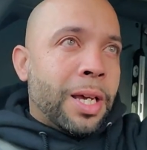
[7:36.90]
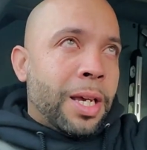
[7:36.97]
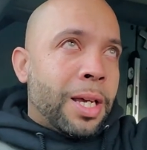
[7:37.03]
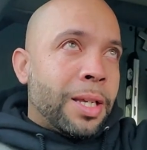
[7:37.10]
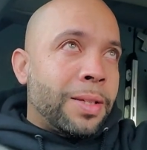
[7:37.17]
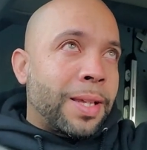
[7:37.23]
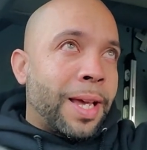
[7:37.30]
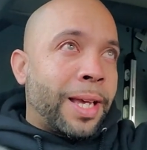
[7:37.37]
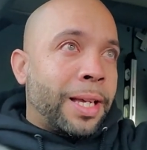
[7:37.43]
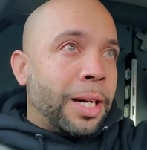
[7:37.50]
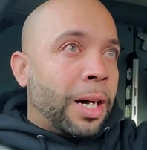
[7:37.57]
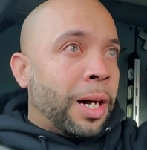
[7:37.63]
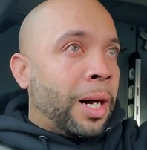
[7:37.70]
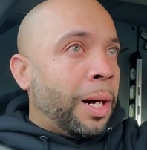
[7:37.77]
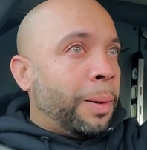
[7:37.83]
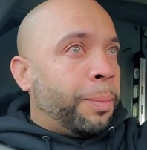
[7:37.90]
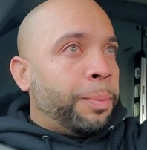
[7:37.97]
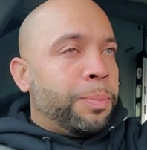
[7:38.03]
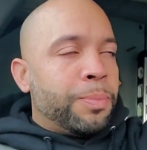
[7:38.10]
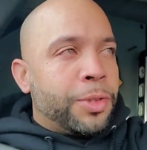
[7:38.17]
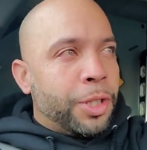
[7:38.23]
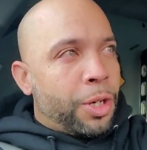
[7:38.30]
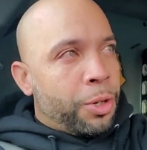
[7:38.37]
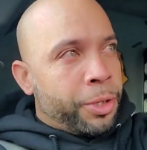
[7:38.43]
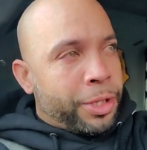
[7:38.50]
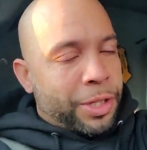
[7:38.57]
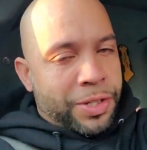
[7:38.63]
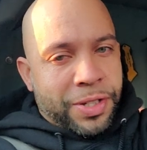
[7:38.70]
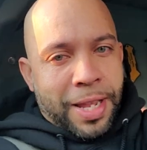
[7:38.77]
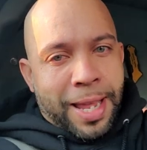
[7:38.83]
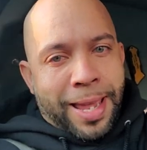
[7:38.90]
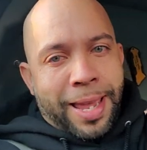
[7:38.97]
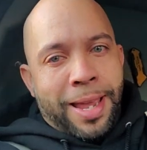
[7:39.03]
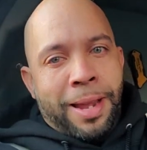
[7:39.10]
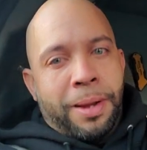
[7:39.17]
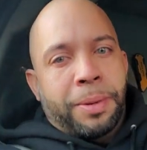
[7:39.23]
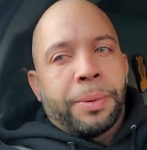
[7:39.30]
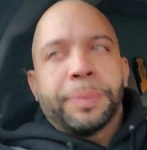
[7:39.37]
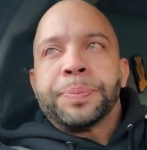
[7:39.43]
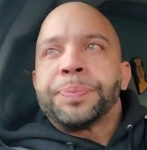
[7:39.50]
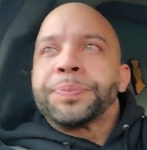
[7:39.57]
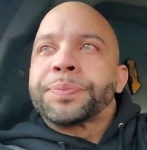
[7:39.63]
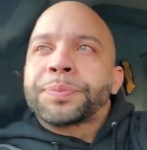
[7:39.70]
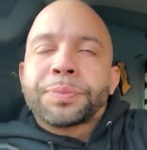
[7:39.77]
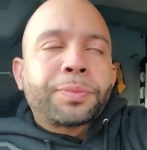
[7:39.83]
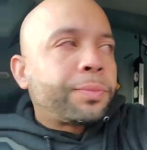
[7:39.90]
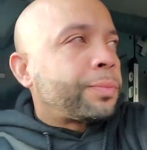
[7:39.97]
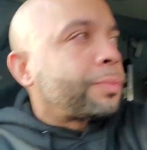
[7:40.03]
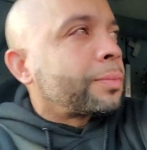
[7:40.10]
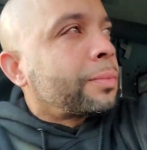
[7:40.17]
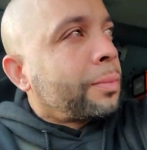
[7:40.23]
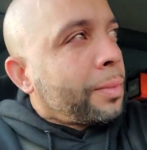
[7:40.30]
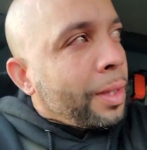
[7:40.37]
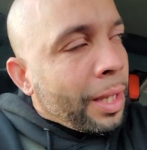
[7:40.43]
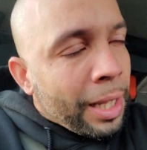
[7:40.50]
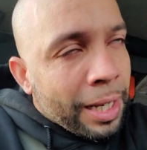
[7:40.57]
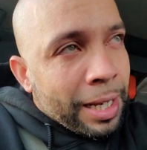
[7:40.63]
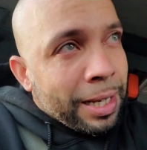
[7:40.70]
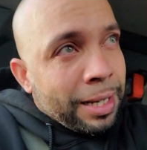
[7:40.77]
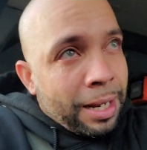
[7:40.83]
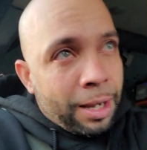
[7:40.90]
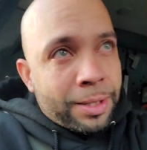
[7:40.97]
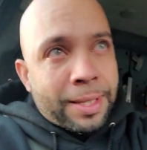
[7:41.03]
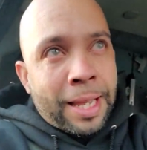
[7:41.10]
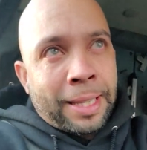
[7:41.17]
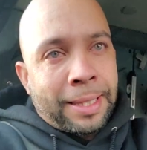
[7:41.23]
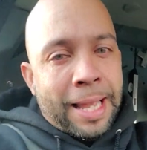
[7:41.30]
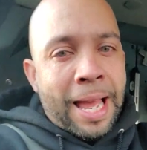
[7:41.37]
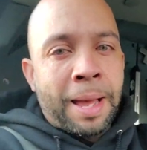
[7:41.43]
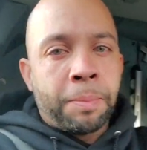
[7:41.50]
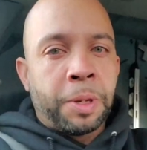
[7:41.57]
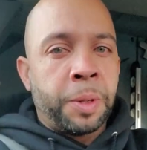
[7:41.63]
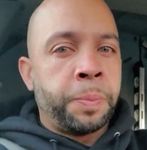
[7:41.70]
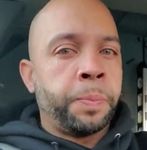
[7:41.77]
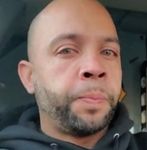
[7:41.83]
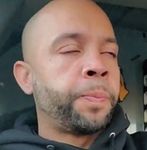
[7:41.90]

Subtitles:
He's like, you know, you can stay here. And I was like, nah, man,